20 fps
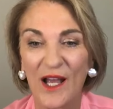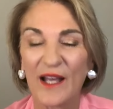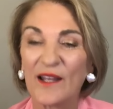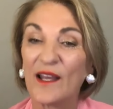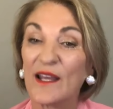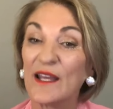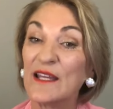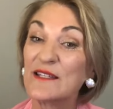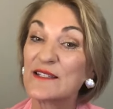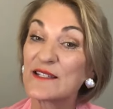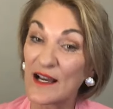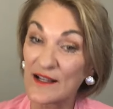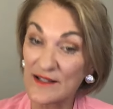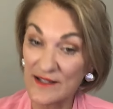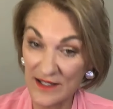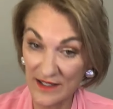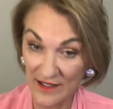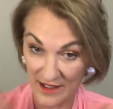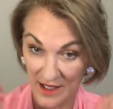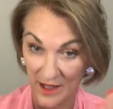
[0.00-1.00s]
He
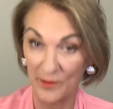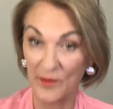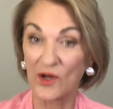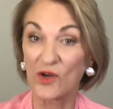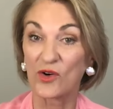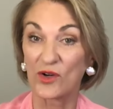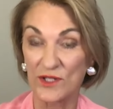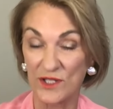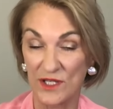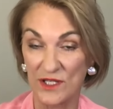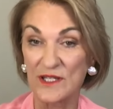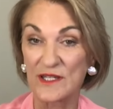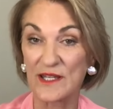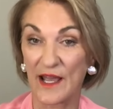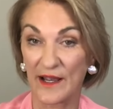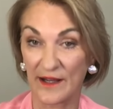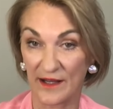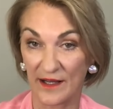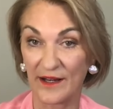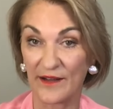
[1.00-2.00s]
doesn't come across as
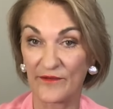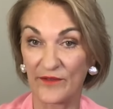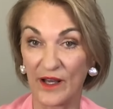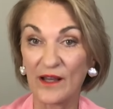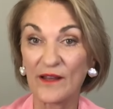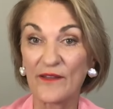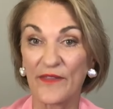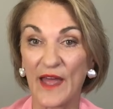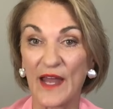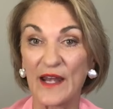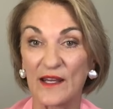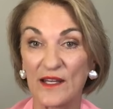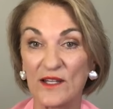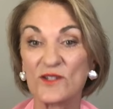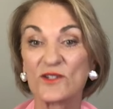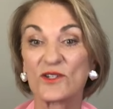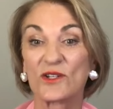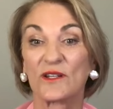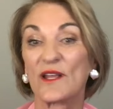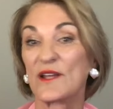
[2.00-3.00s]
that clever, that
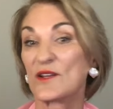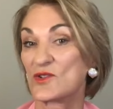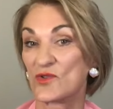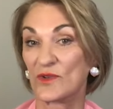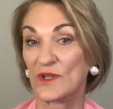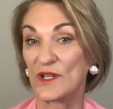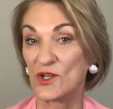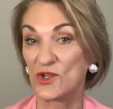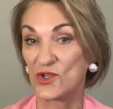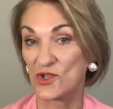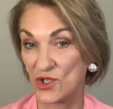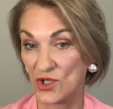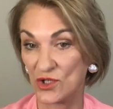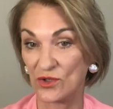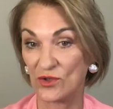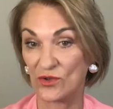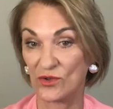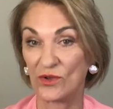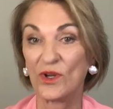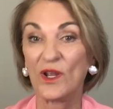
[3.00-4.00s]
intellectually in
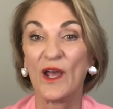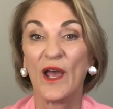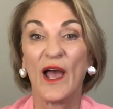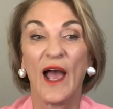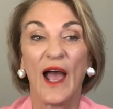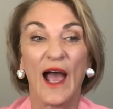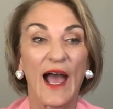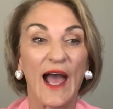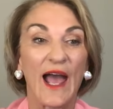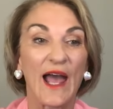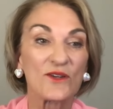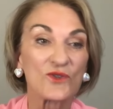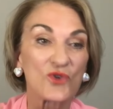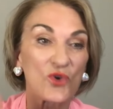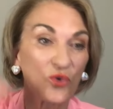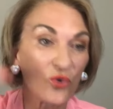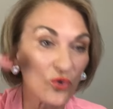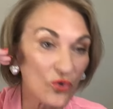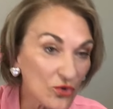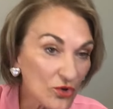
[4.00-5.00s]
tune. And
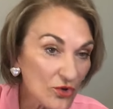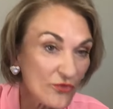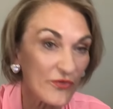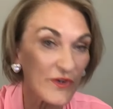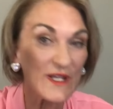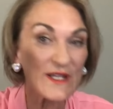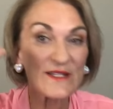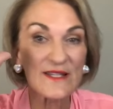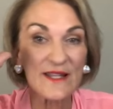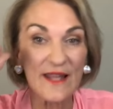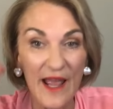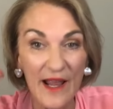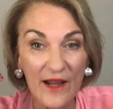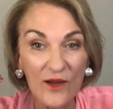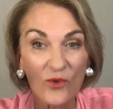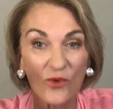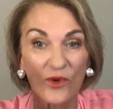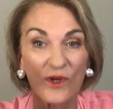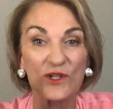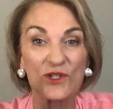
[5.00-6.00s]
all of his
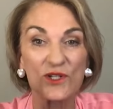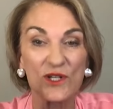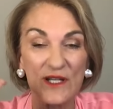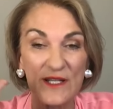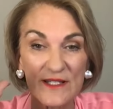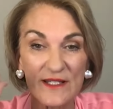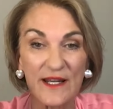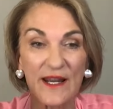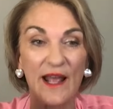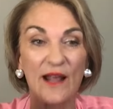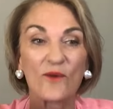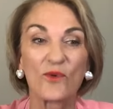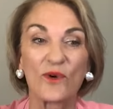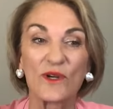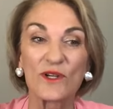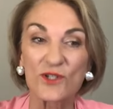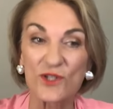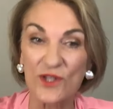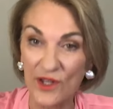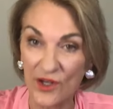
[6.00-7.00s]
language is
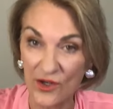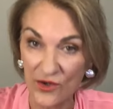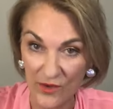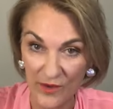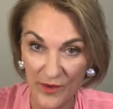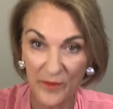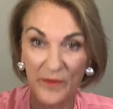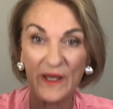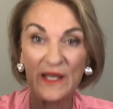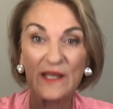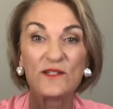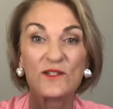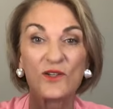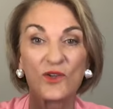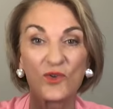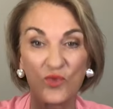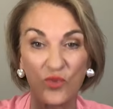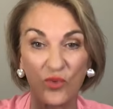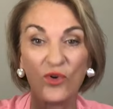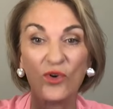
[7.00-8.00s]
language that are
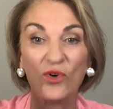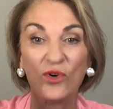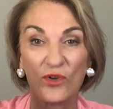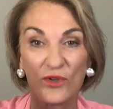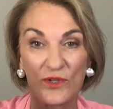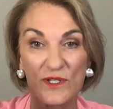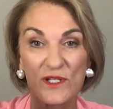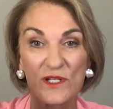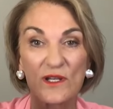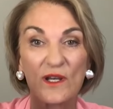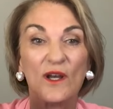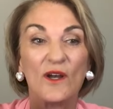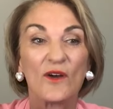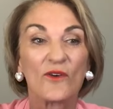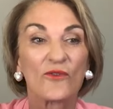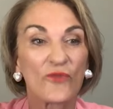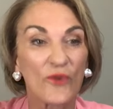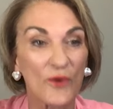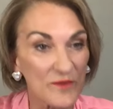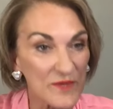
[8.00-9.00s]
repeated words
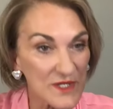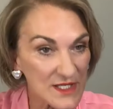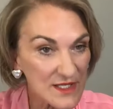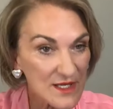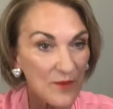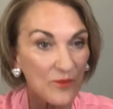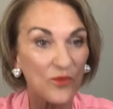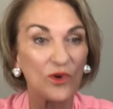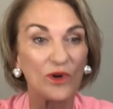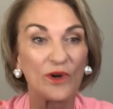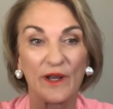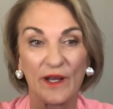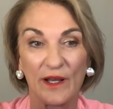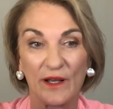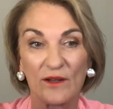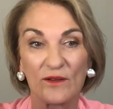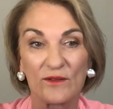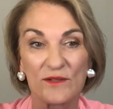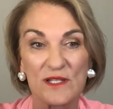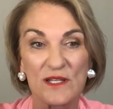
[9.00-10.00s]
from somewhere
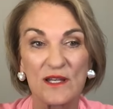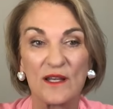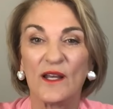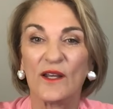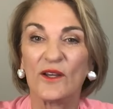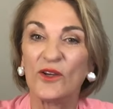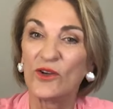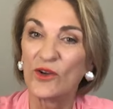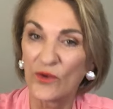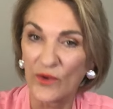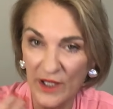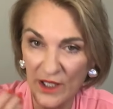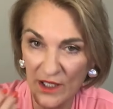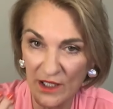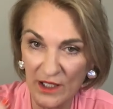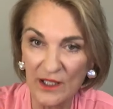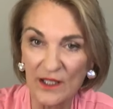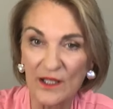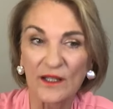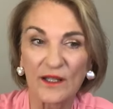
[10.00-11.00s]
else. You know,
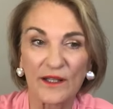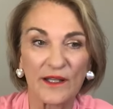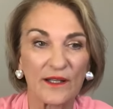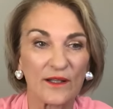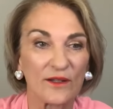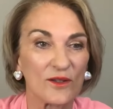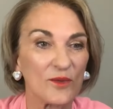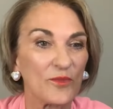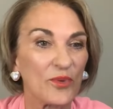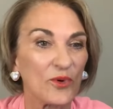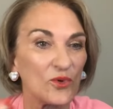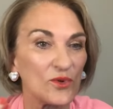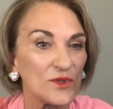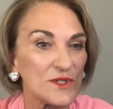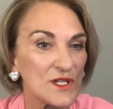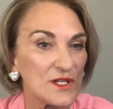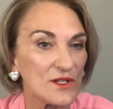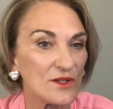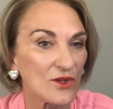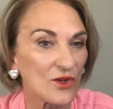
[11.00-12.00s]
healing, the ball's
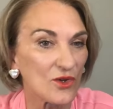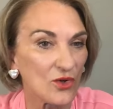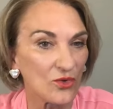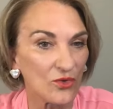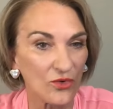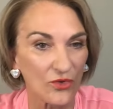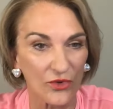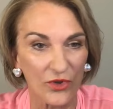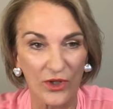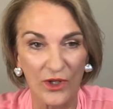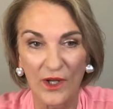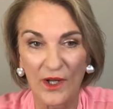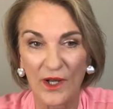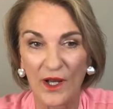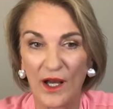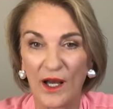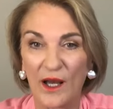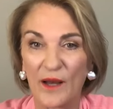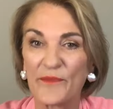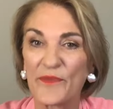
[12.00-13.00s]
in the court,
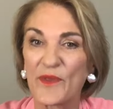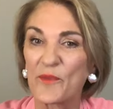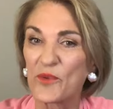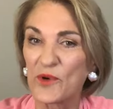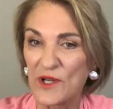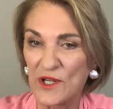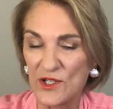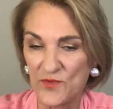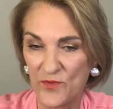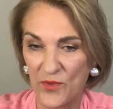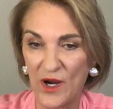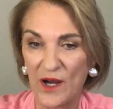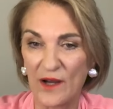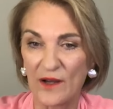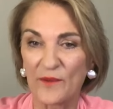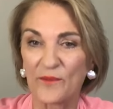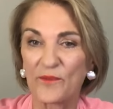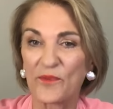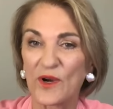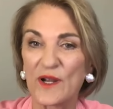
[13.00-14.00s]
um, the British
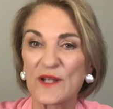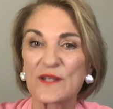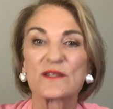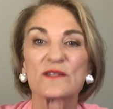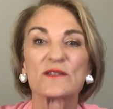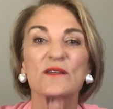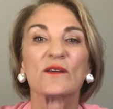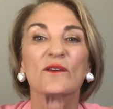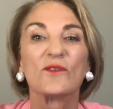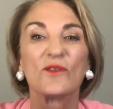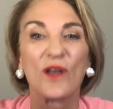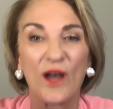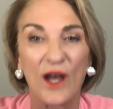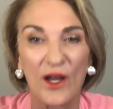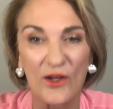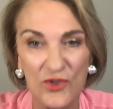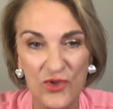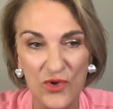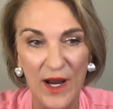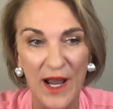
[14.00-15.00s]
press, a
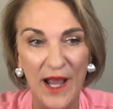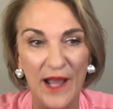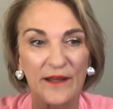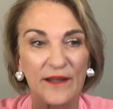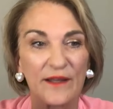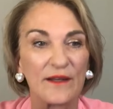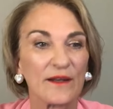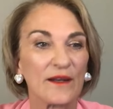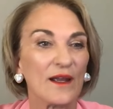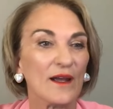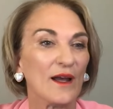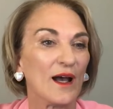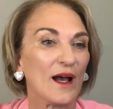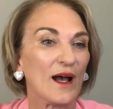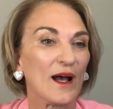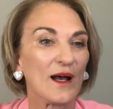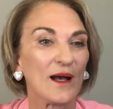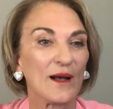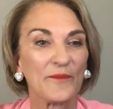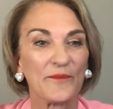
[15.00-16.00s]
dragon,
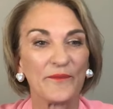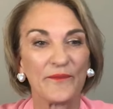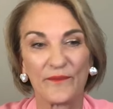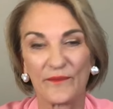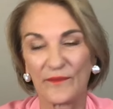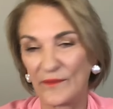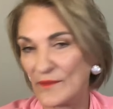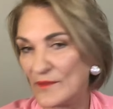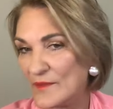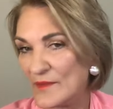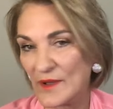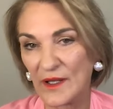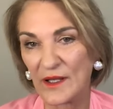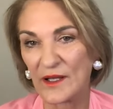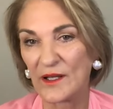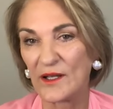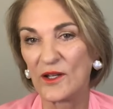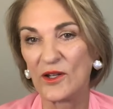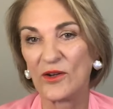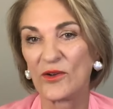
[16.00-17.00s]
um,
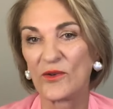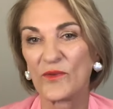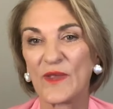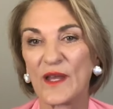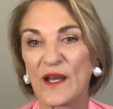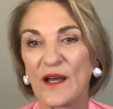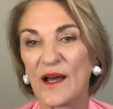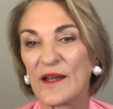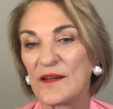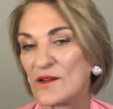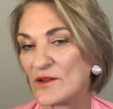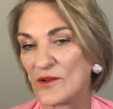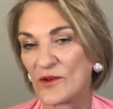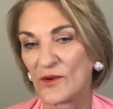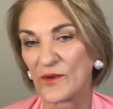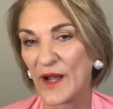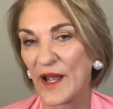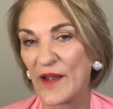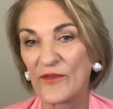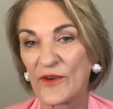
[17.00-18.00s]
you know, the, I don't know.
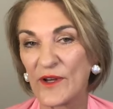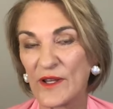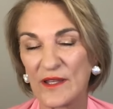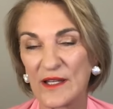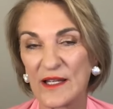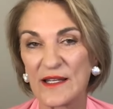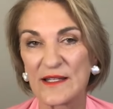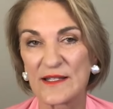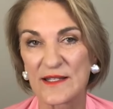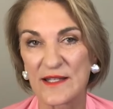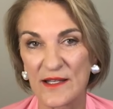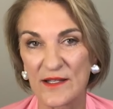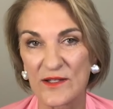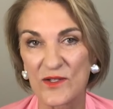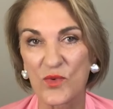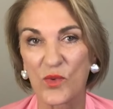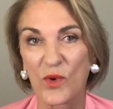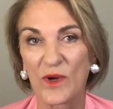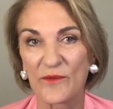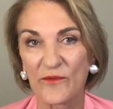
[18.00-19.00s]
Everything he says,
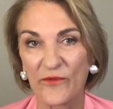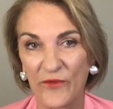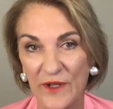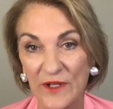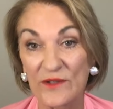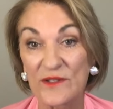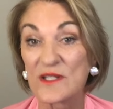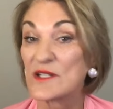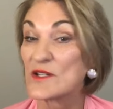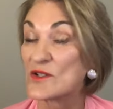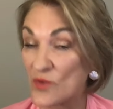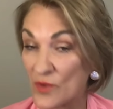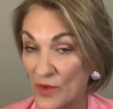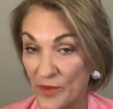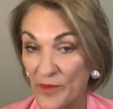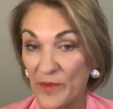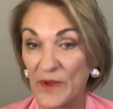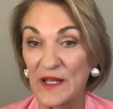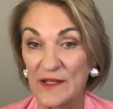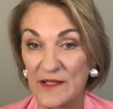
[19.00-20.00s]
one feels he's
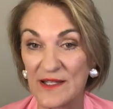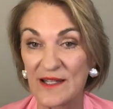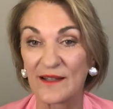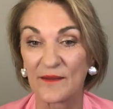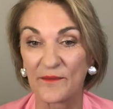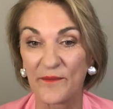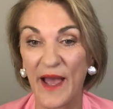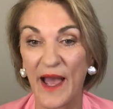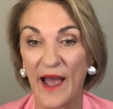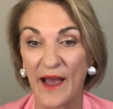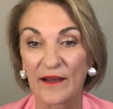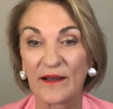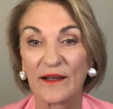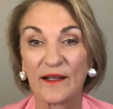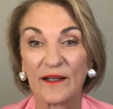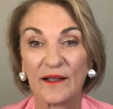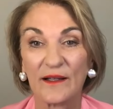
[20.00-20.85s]
repeating back.